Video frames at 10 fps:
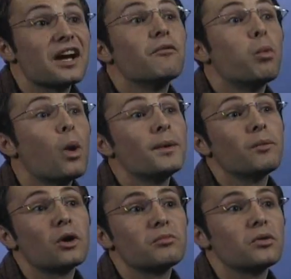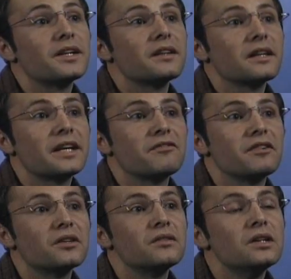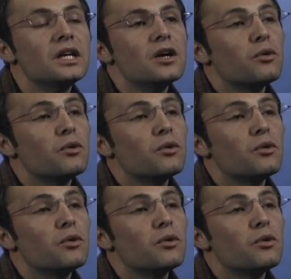you have one bulb going to the landfill,